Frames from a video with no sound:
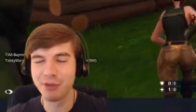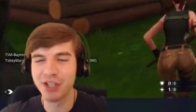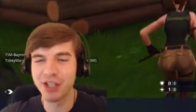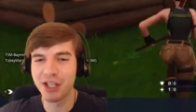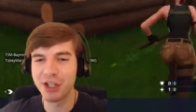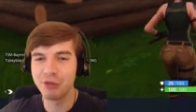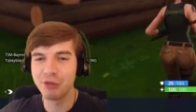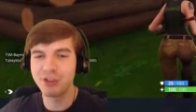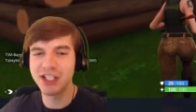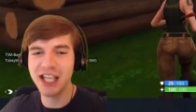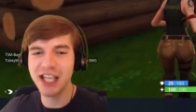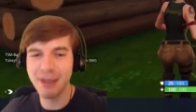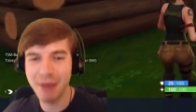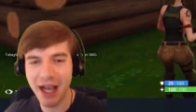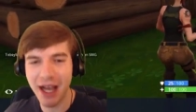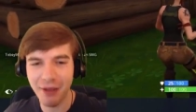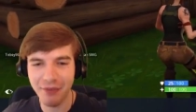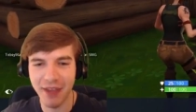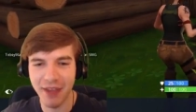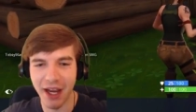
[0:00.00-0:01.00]
I was like, you see him
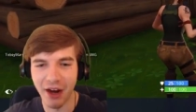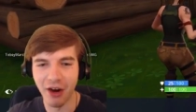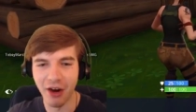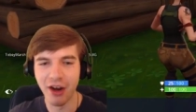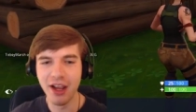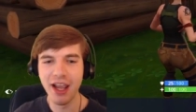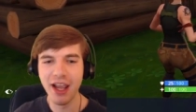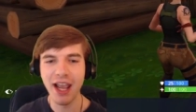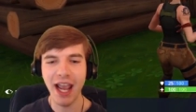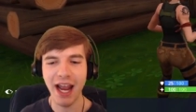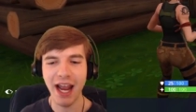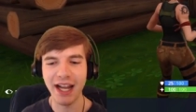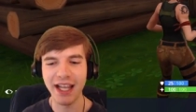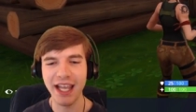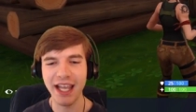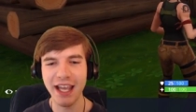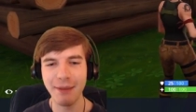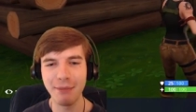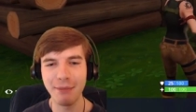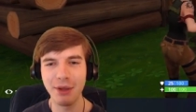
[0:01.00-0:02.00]
out there, and he
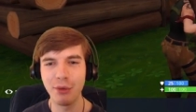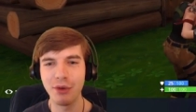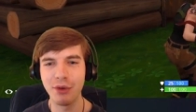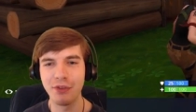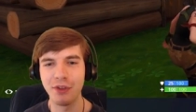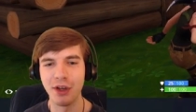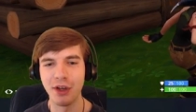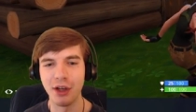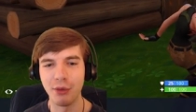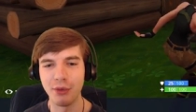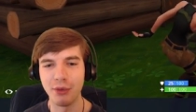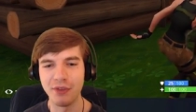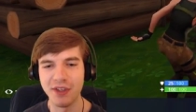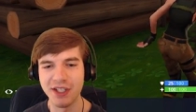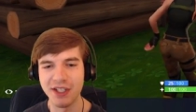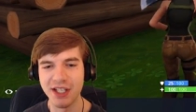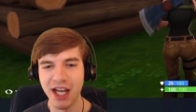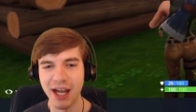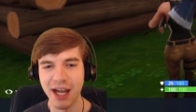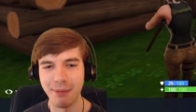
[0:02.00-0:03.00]
hit me with the
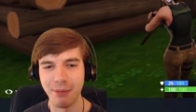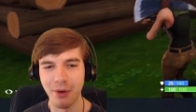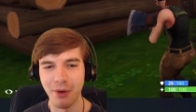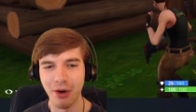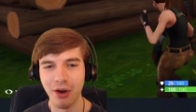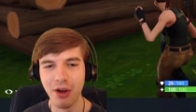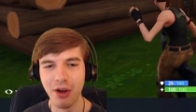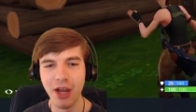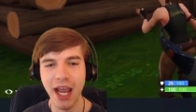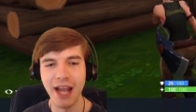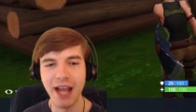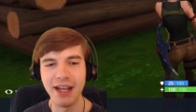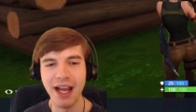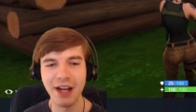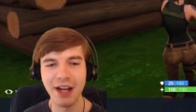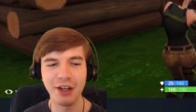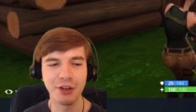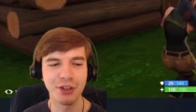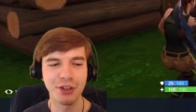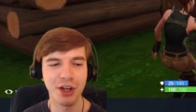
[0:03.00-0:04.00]
sniper. And
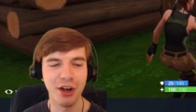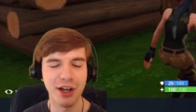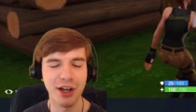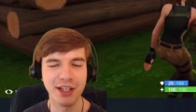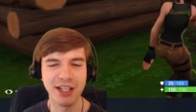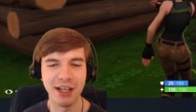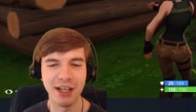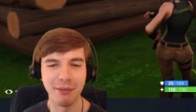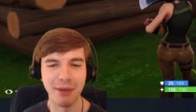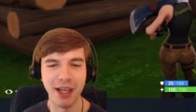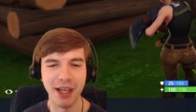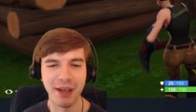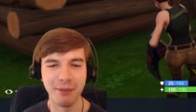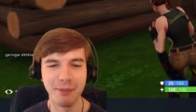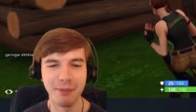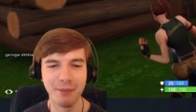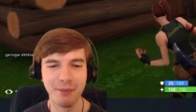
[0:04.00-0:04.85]
now you're taunting me.